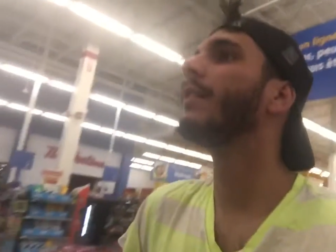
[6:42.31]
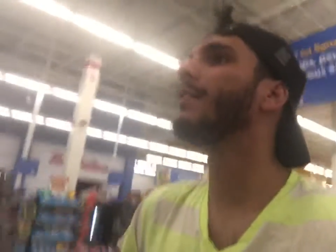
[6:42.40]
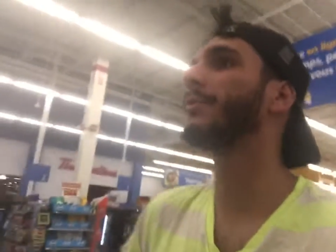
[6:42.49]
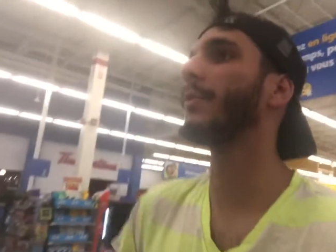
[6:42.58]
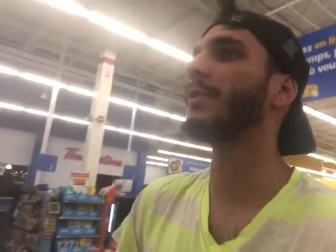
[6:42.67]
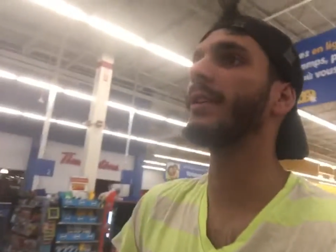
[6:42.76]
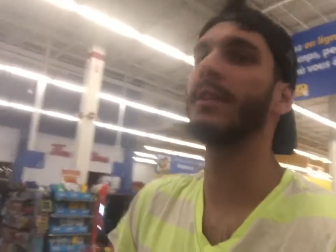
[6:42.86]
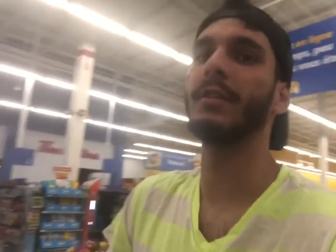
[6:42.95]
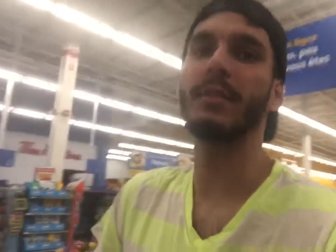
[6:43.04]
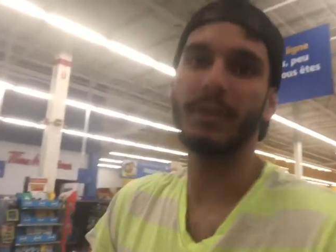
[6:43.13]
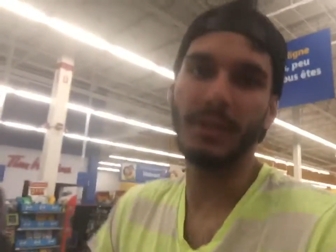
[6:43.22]
this one here
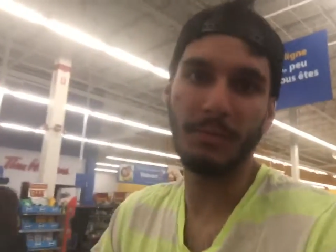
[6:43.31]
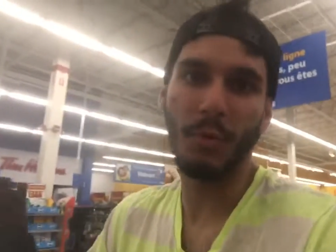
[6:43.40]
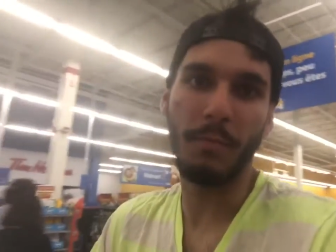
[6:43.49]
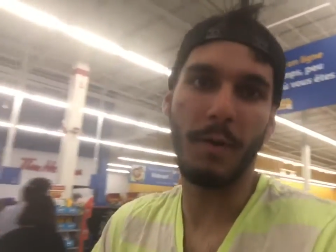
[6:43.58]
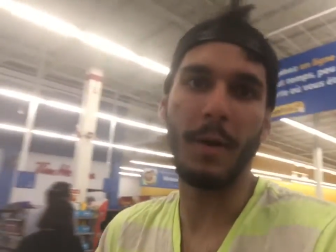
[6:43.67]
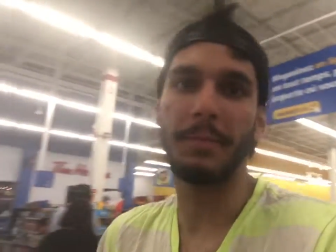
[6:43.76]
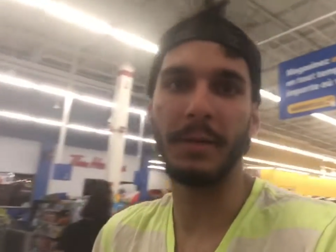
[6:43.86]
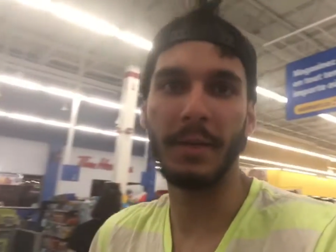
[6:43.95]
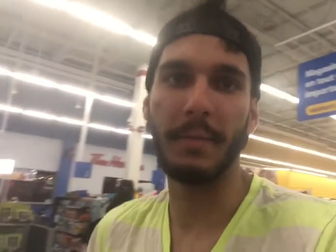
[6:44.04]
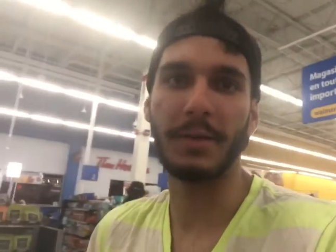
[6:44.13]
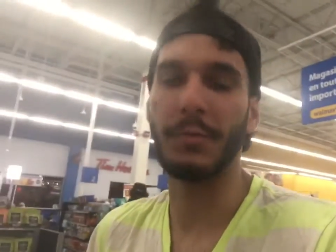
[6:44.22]
like, is more
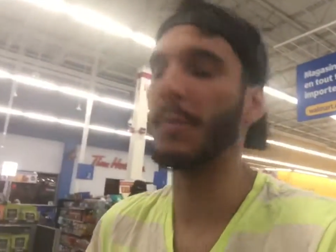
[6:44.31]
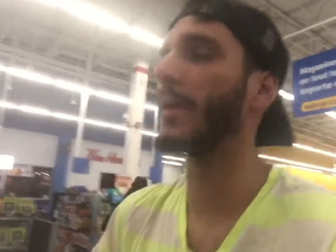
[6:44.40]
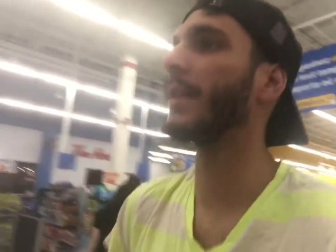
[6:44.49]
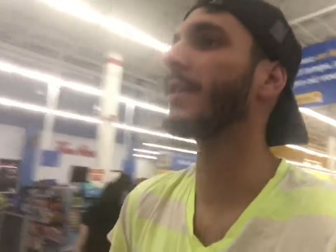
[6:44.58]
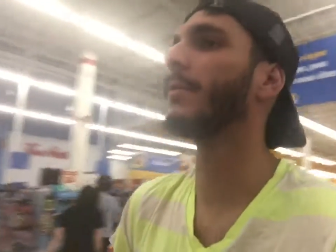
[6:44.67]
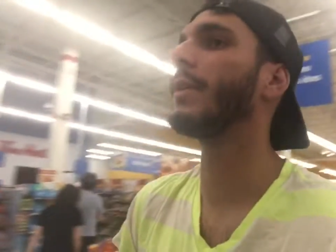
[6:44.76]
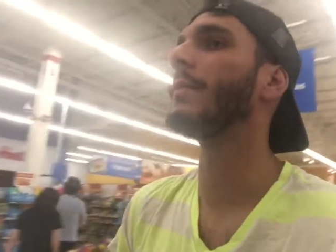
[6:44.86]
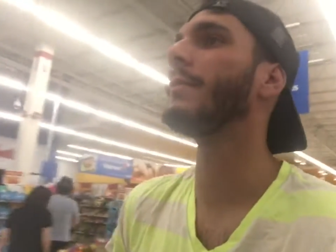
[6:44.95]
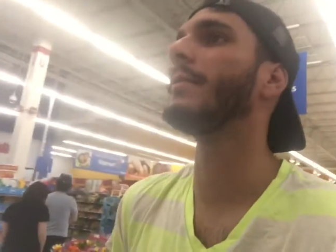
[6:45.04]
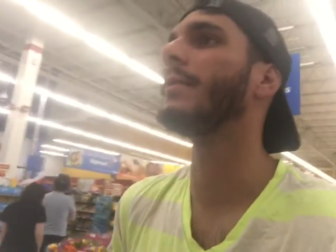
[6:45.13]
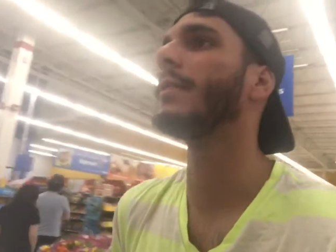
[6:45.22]
populated, makes more money. That
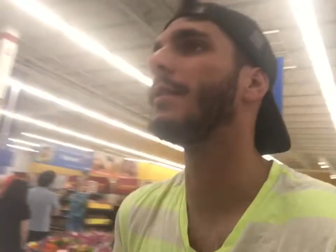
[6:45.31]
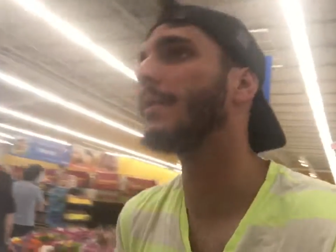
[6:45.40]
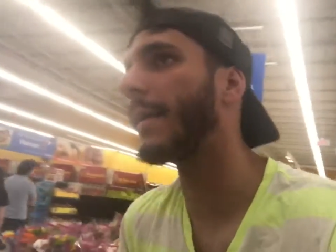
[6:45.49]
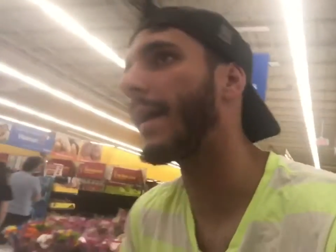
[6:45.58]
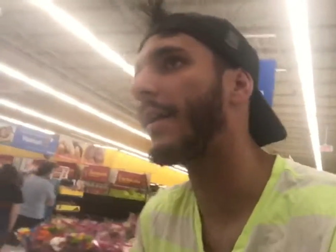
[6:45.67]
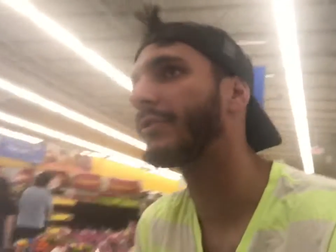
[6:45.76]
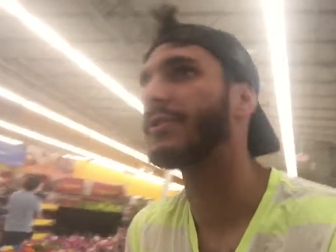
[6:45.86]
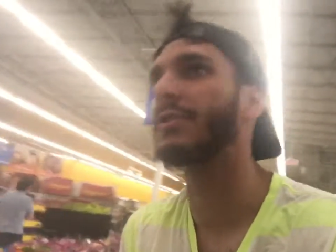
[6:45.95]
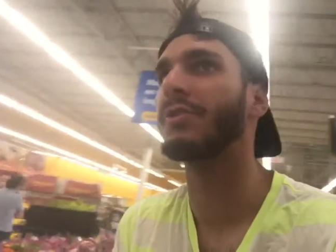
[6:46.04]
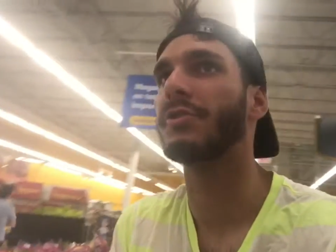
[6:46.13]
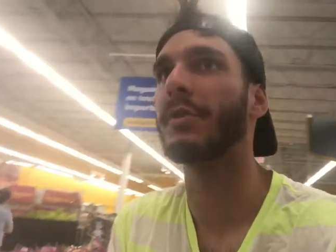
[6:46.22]
one near my house is
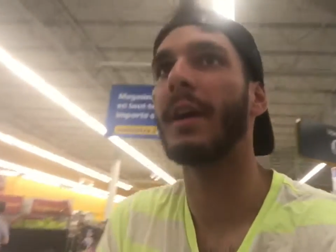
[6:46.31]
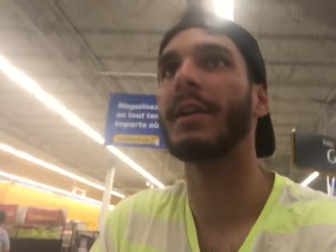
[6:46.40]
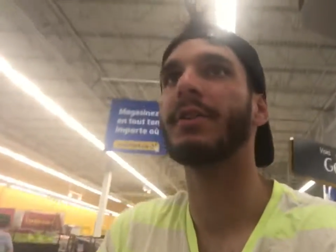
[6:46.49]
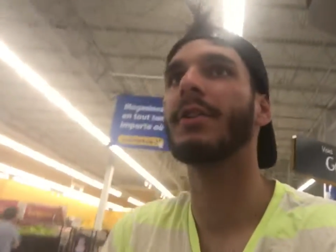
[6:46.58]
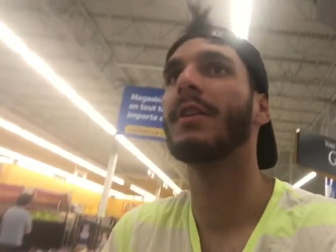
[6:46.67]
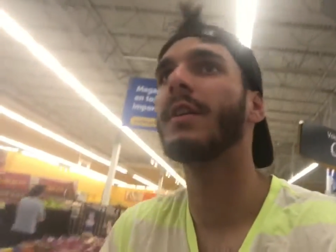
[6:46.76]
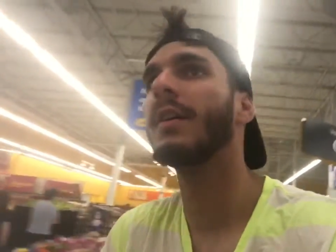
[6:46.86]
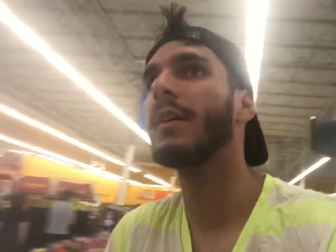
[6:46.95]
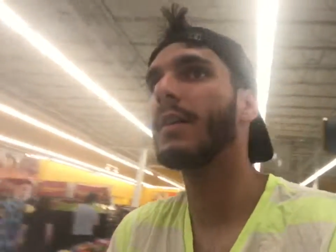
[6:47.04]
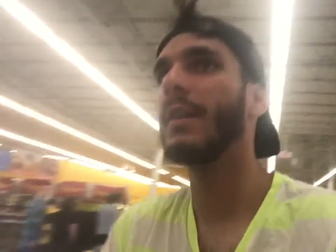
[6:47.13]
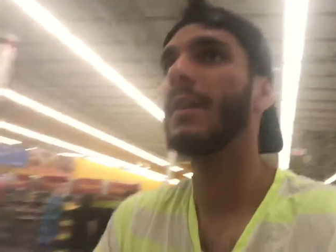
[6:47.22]
just trash.
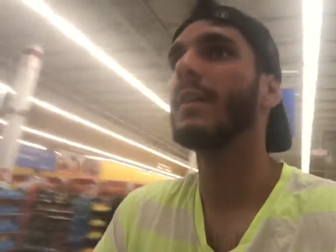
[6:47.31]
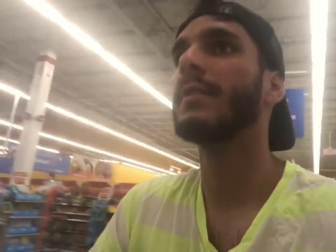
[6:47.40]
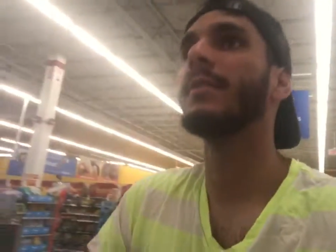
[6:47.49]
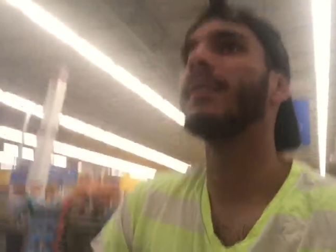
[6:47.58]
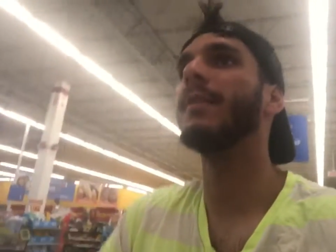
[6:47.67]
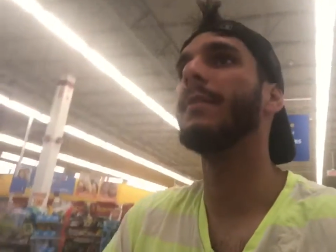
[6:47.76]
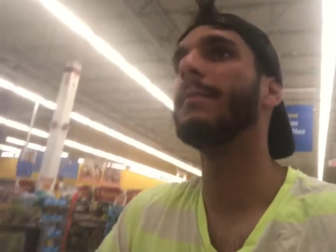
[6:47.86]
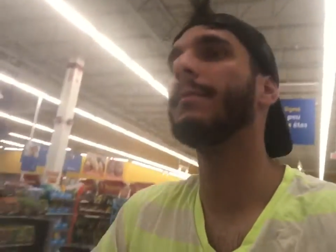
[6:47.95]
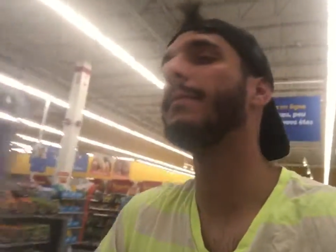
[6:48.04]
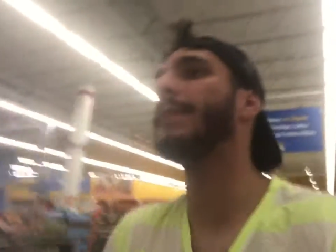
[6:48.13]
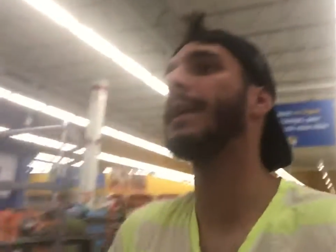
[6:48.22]
So.
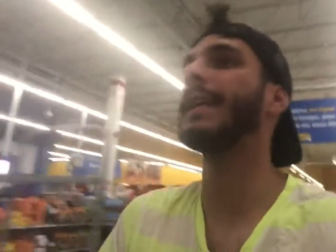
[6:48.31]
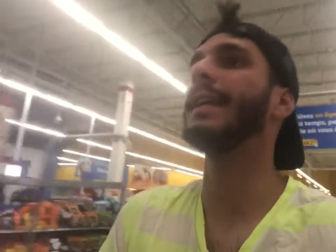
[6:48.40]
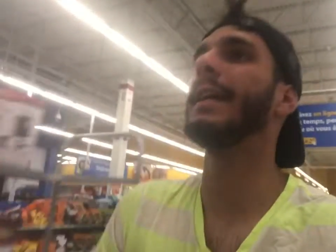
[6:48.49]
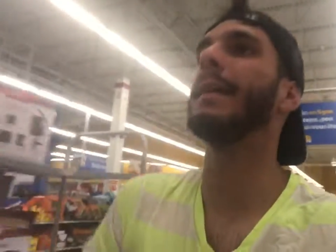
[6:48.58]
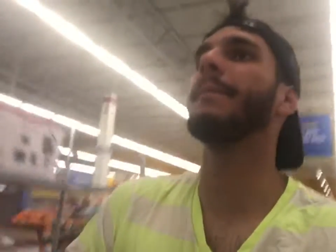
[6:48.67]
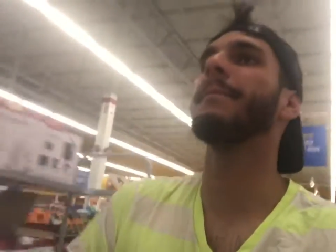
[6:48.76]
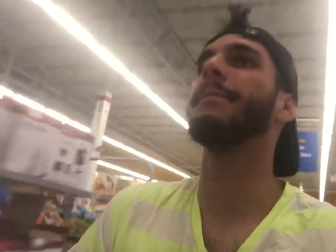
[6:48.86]
Yep.